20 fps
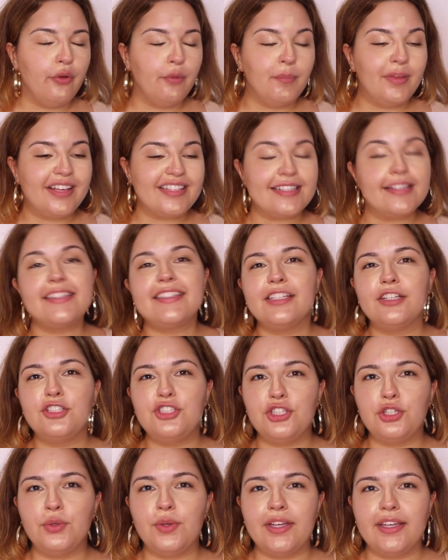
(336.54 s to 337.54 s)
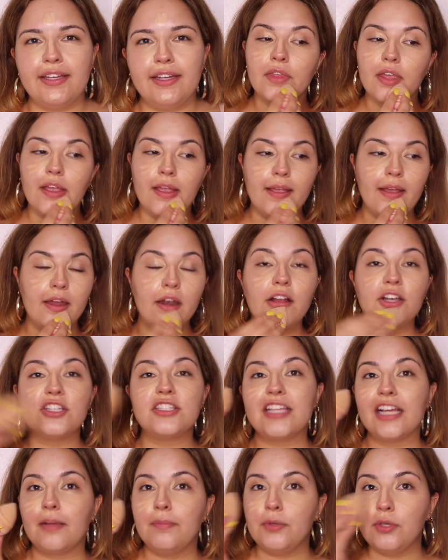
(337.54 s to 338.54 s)
because I'll still do it. And I'll just
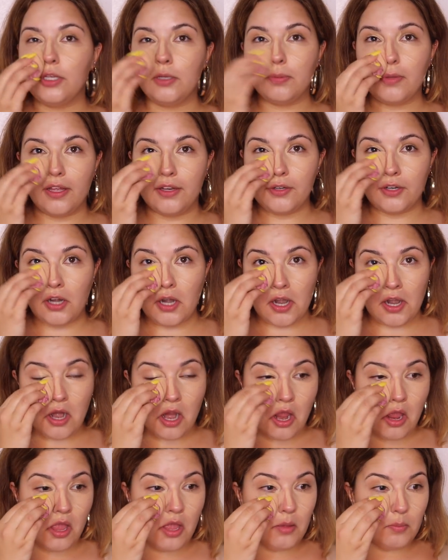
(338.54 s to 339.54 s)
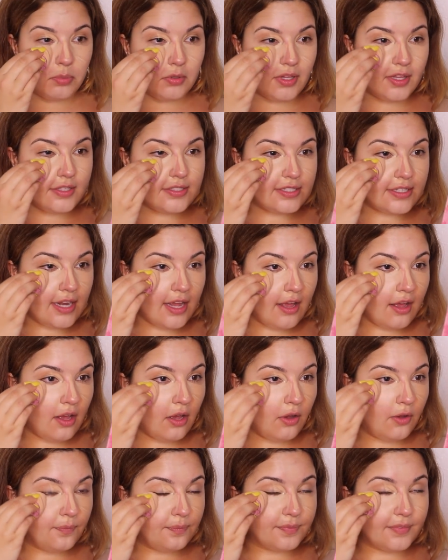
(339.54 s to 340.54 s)
take a beauty blender, blend it
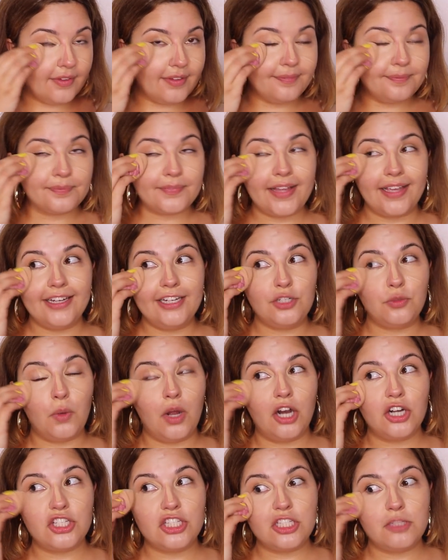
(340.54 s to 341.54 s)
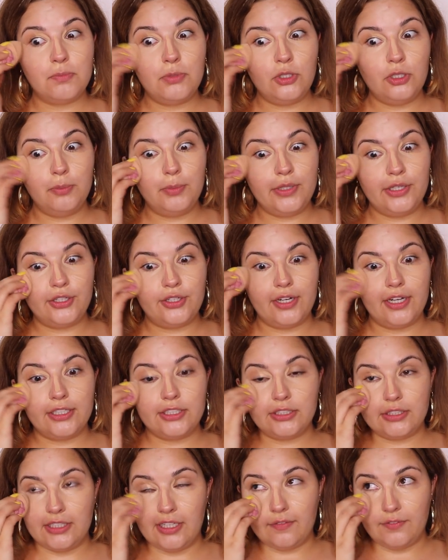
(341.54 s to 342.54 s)
out. I need to wash this beauty blender
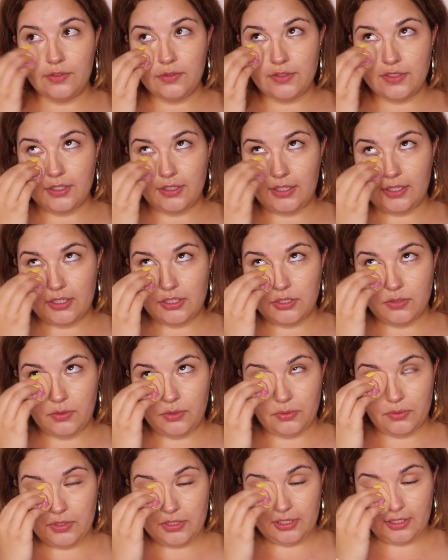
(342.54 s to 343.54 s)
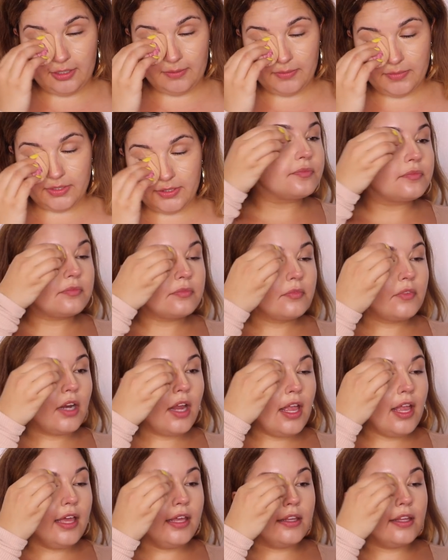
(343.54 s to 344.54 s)
actually. I've used it like 2 or 3 times.
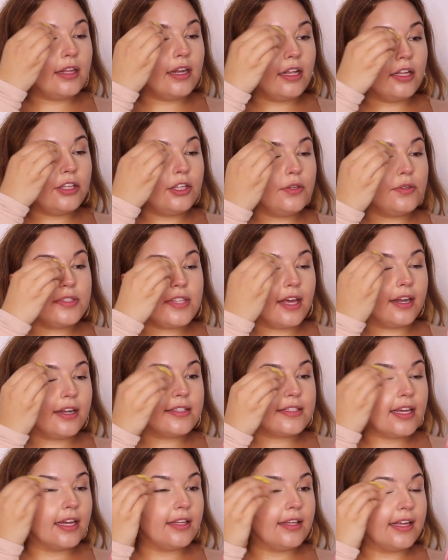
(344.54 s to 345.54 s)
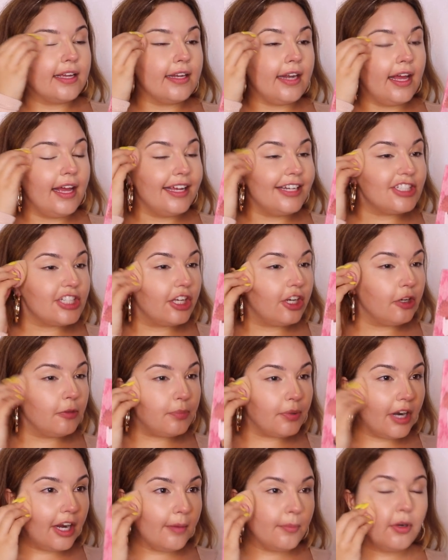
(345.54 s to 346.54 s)
And then I'll use that as kind of like an eyeshadow
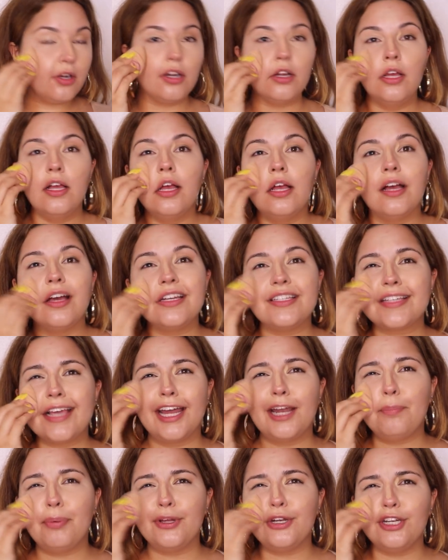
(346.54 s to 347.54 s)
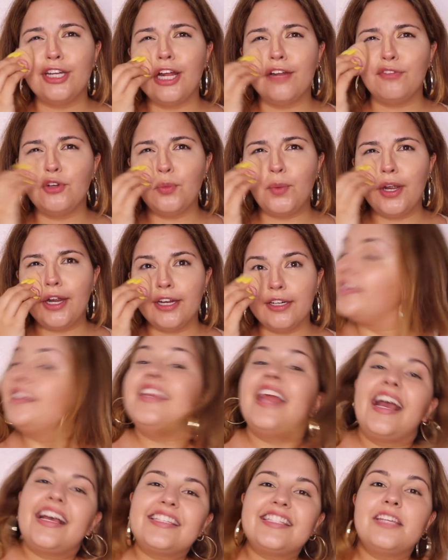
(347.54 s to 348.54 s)
primer. I just gotta put it everywhere.
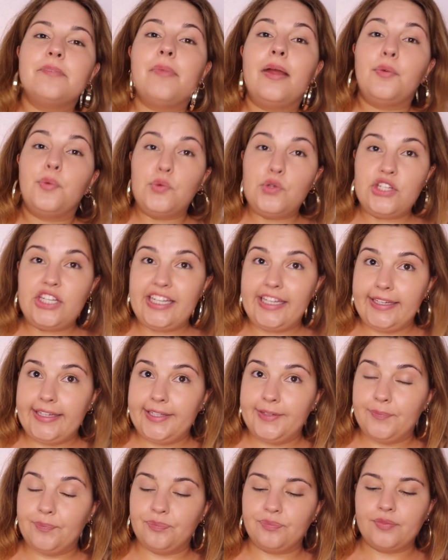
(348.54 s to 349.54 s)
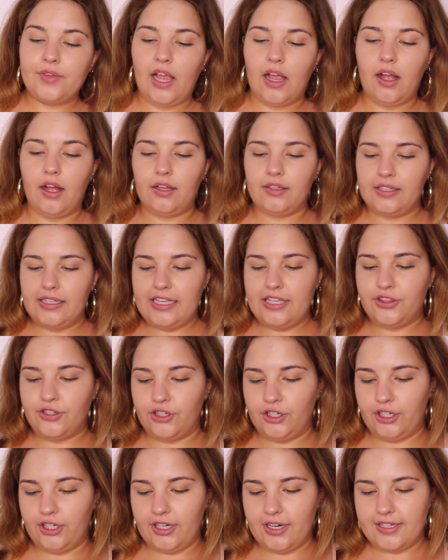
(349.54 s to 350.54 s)
Next in my routine, I'll
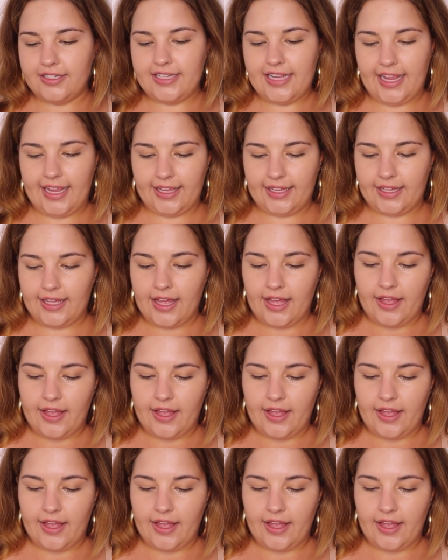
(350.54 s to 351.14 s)
either take